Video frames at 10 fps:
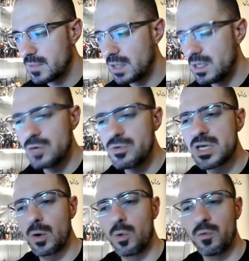You know when you
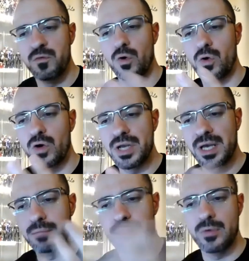get all 4 and you get
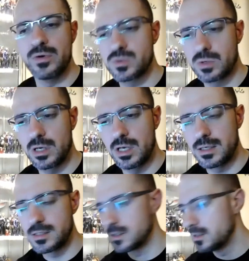the bonus one at the
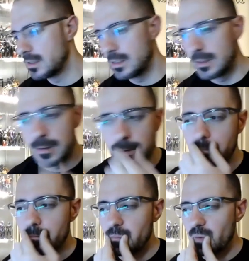end.
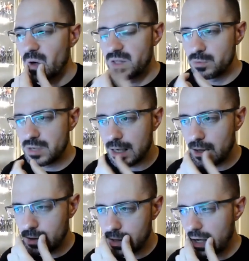Did we get a
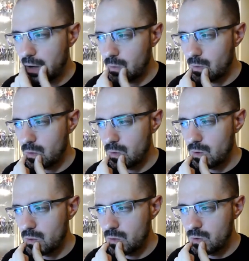look at that?
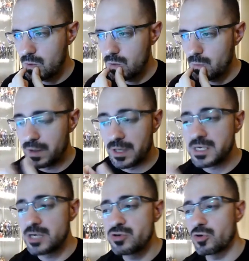But they
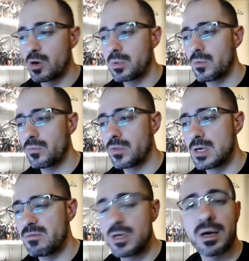did drop the
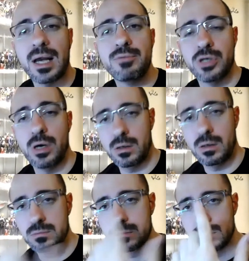video game shark
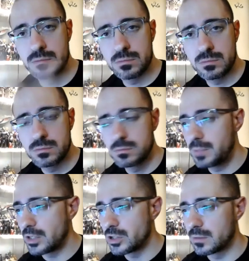
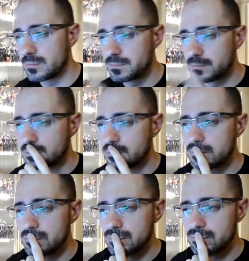picture.
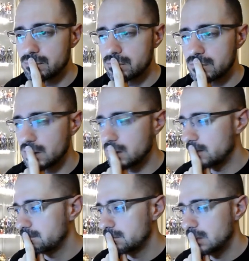Okay,
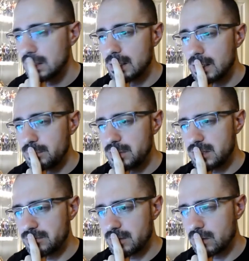let me see
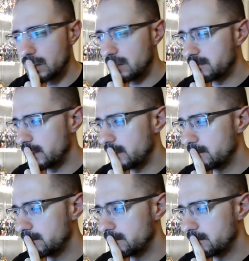if I can quickly find it.